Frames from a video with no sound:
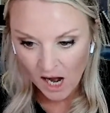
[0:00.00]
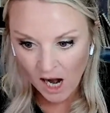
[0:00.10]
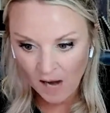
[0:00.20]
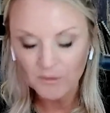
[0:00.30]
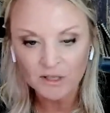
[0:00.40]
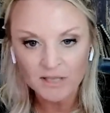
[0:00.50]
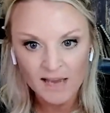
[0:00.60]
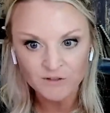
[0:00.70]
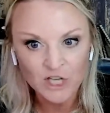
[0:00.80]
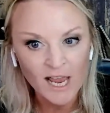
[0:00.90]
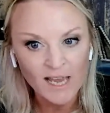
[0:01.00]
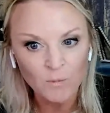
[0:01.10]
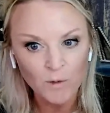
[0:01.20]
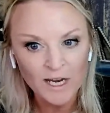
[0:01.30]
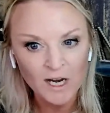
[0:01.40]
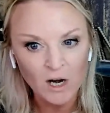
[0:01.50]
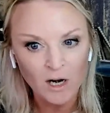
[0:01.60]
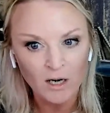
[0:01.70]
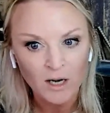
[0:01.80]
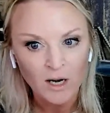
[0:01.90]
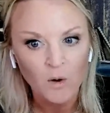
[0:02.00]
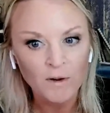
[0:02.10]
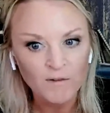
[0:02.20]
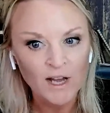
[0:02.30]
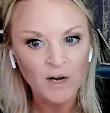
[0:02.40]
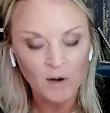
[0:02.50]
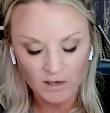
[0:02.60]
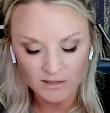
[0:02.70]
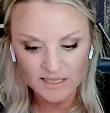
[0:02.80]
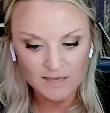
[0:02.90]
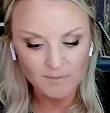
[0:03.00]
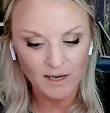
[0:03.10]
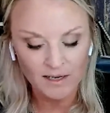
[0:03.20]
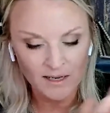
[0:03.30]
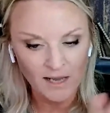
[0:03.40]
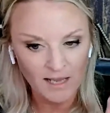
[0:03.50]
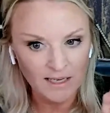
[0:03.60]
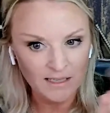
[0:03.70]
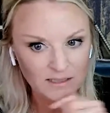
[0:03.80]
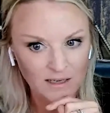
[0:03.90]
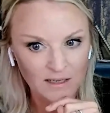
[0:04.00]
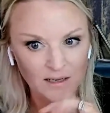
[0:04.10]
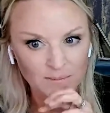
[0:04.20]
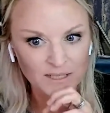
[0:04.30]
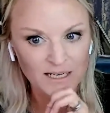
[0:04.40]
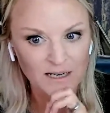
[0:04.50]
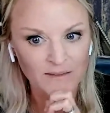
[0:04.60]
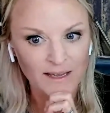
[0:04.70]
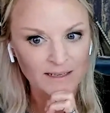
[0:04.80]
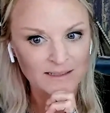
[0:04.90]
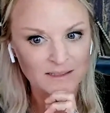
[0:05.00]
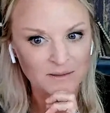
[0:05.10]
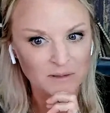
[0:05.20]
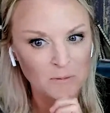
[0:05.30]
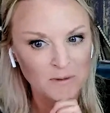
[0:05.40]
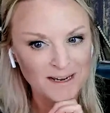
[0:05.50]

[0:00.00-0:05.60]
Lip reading: the live chat, and we've got our team. I guess an update on that is, we got